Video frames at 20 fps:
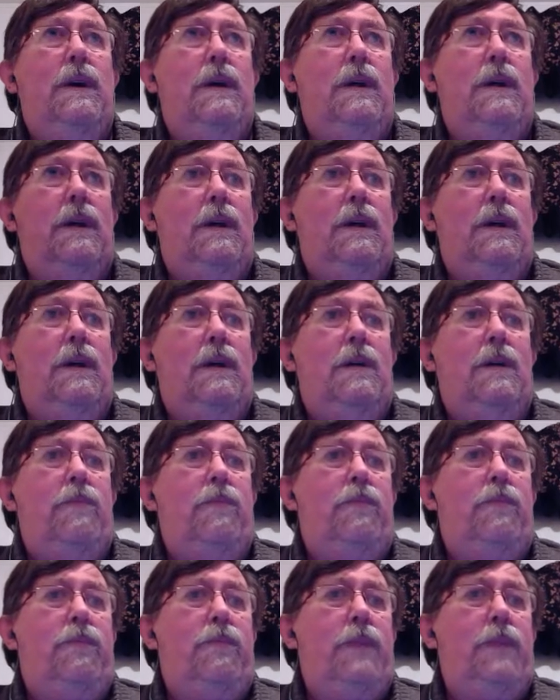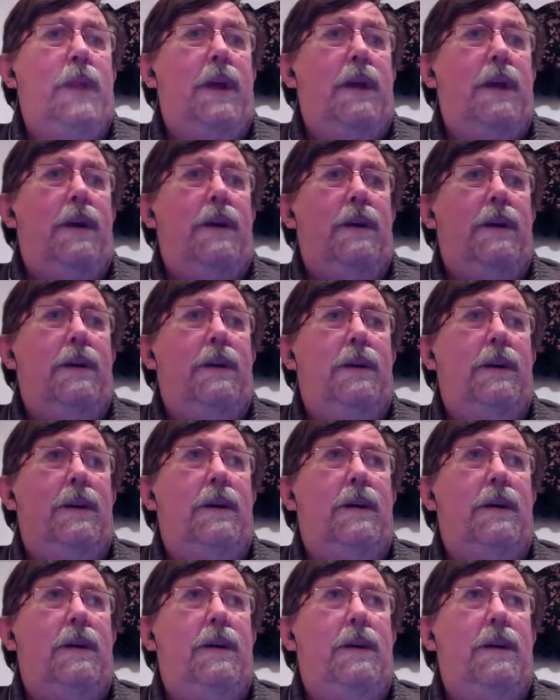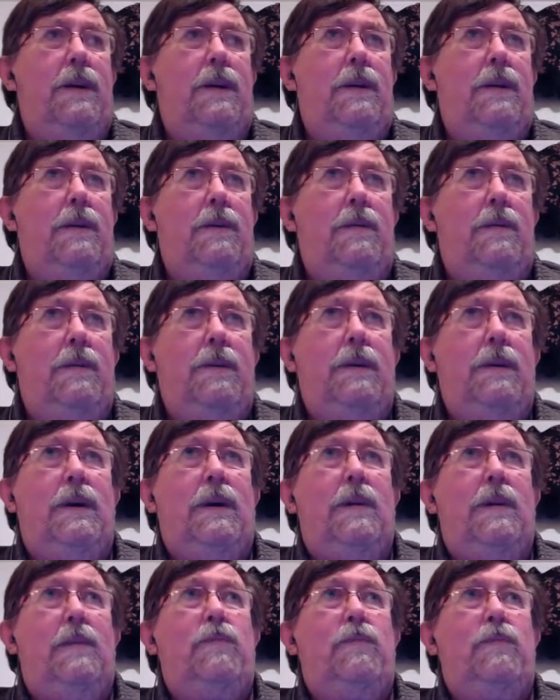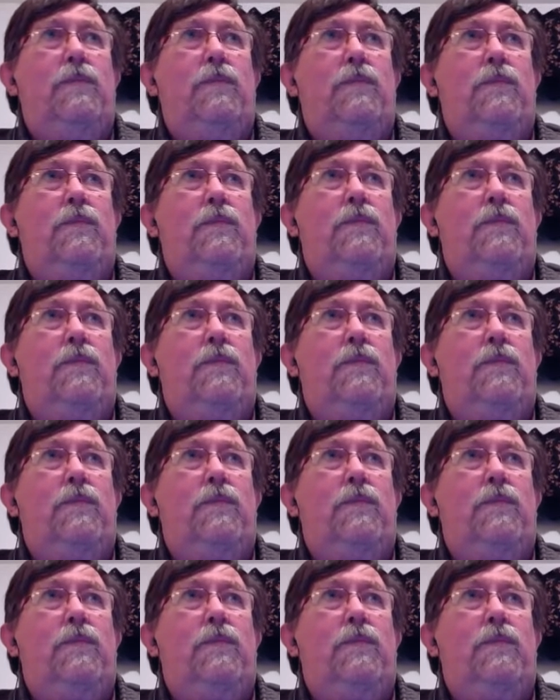[no speech]